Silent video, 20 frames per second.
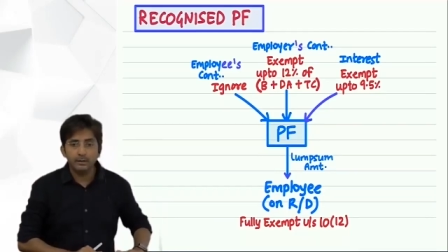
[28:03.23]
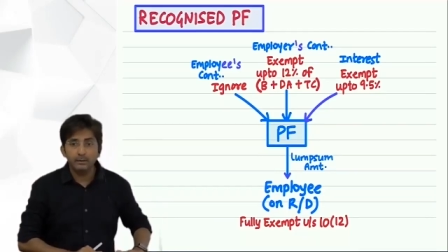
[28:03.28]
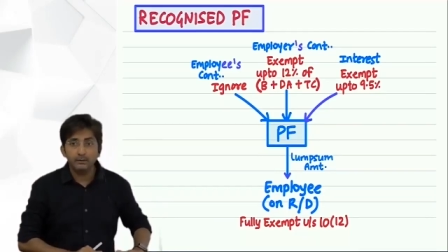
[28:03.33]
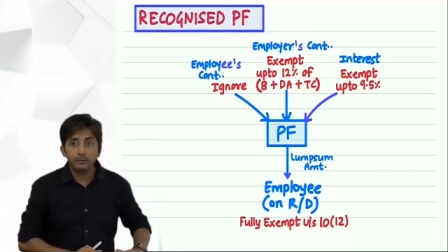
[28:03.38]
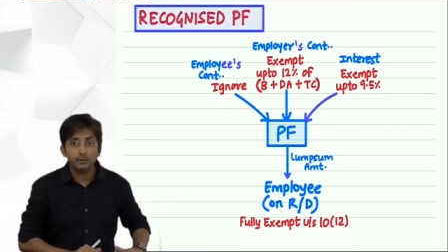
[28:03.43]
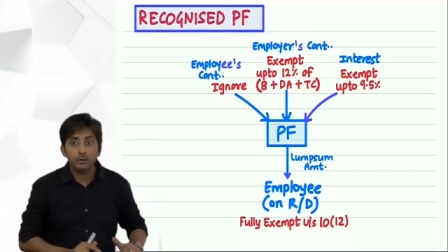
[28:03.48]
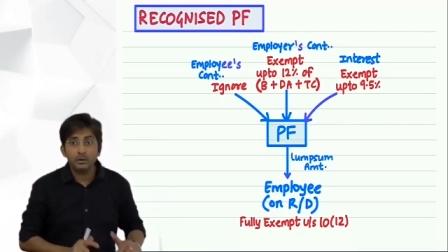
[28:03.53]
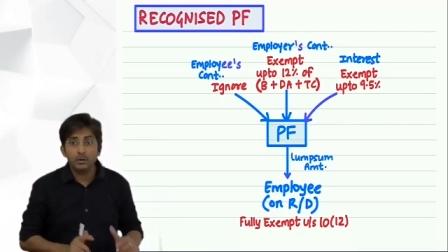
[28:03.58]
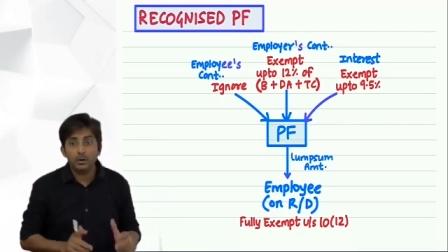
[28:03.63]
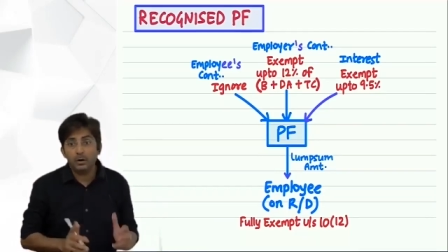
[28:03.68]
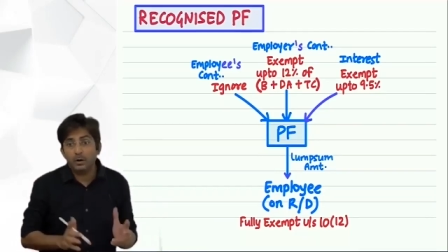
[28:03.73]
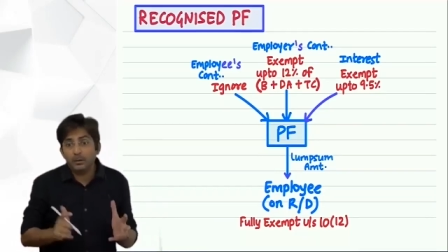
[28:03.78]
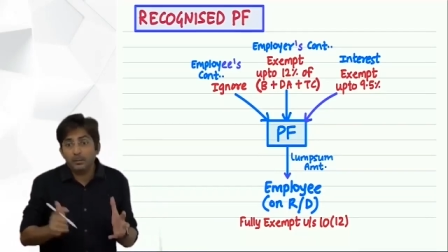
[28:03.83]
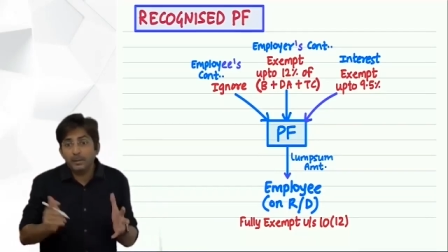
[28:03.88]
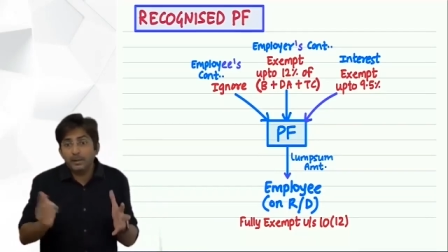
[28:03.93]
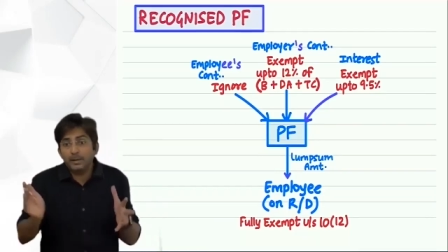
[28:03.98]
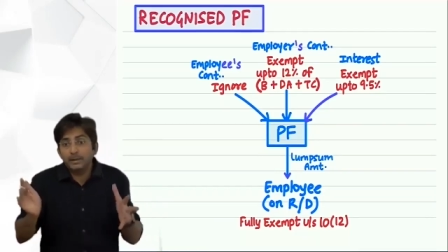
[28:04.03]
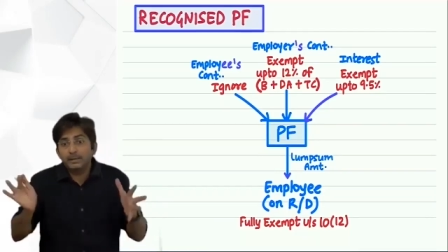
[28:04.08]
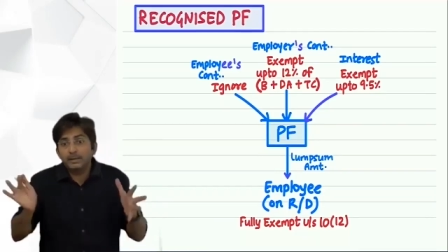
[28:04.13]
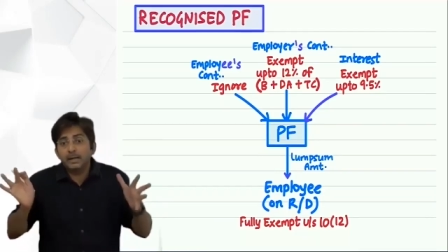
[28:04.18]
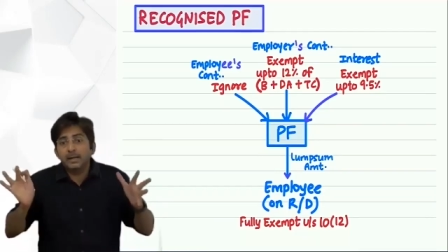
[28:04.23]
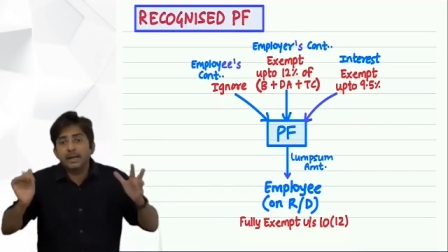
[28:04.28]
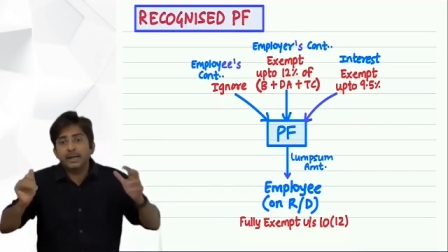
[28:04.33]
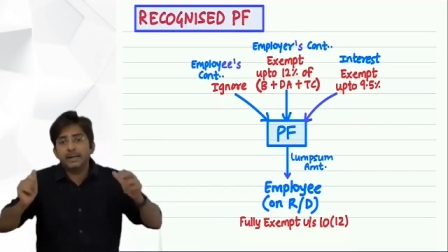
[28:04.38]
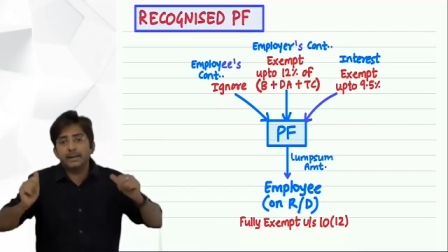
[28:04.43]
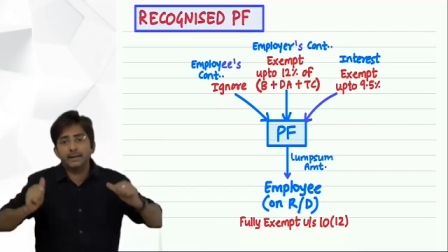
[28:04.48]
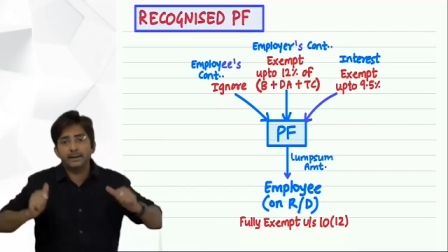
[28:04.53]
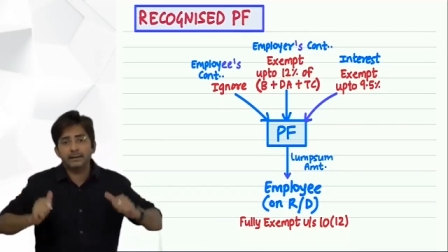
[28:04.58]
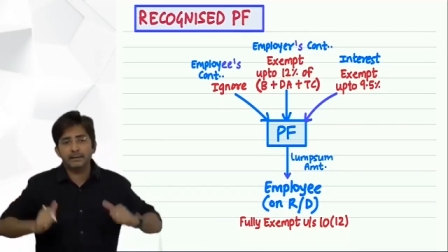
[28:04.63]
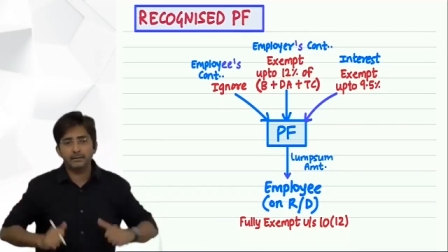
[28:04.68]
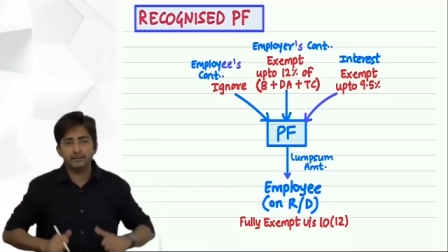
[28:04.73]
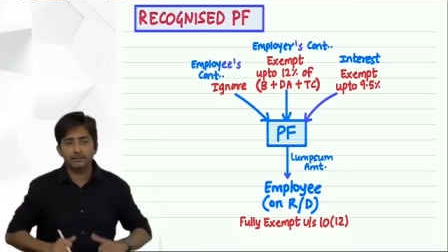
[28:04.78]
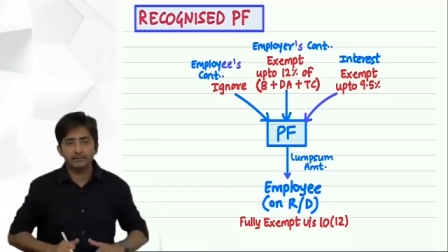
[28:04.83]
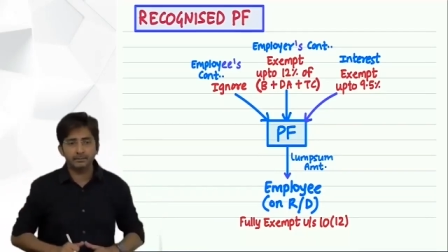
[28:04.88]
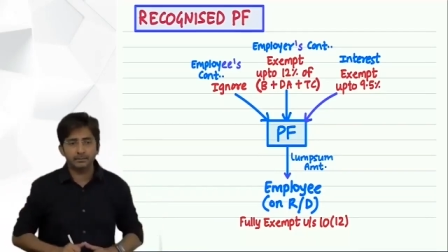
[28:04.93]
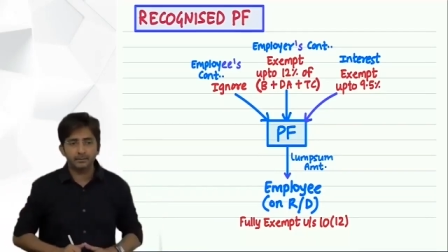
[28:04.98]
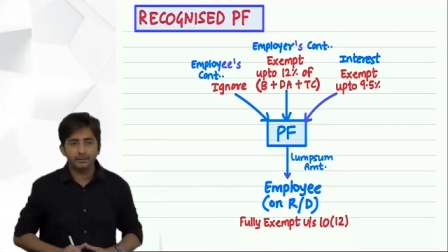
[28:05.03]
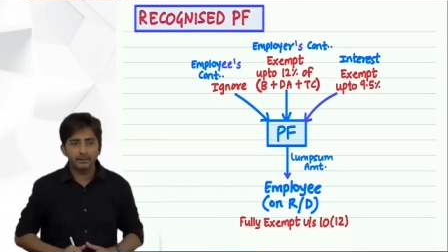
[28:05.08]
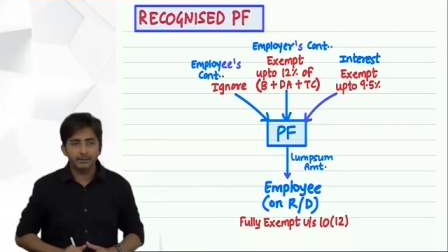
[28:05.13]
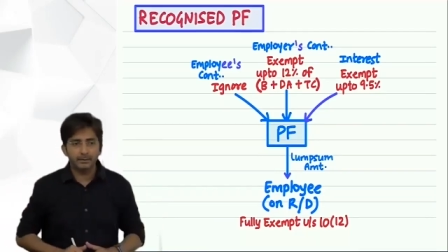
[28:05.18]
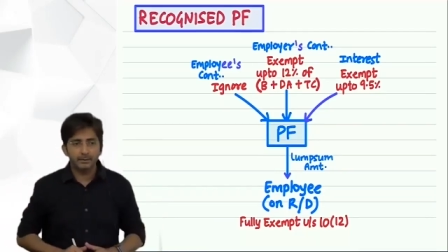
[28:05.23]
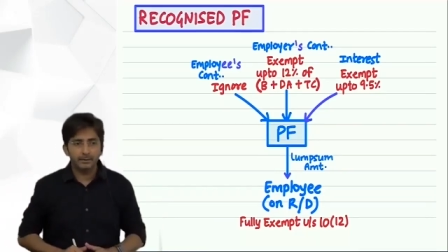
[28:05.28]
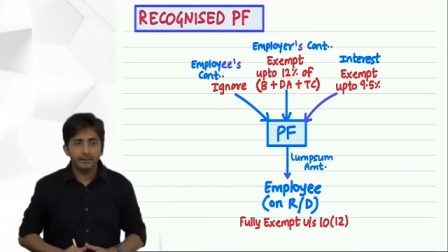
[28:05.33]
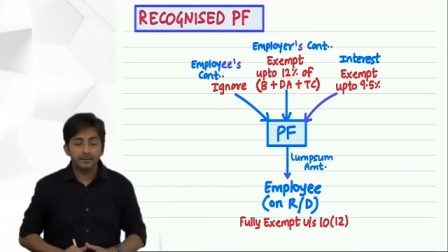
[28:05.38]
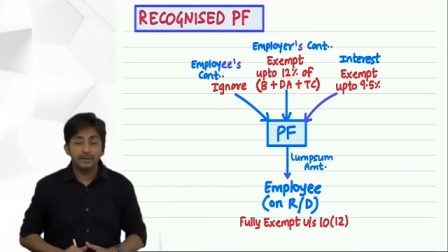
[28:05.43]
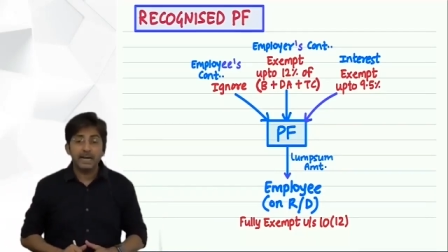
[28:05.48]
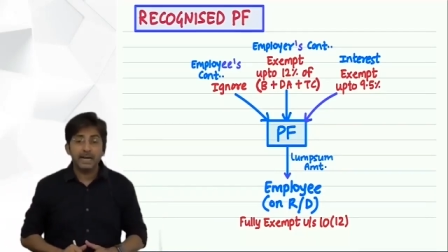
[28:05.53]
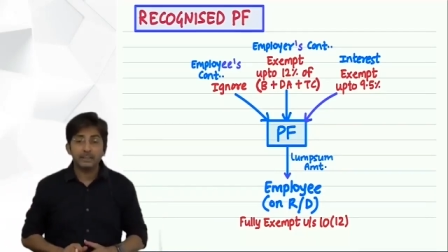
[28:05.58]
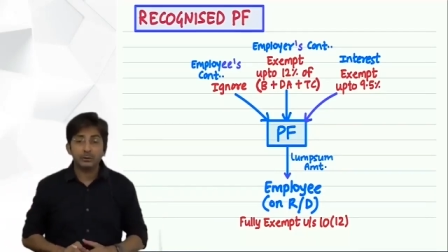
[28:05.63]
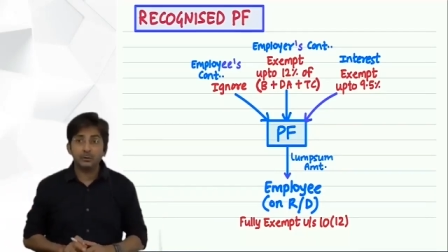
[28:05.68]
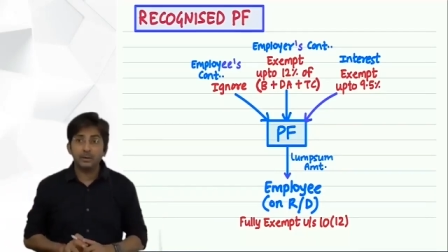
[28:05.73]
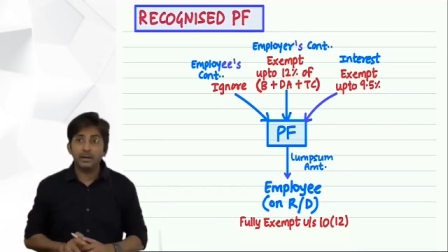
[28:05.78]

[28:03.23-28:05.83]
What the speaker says: so government doesn't like it. That's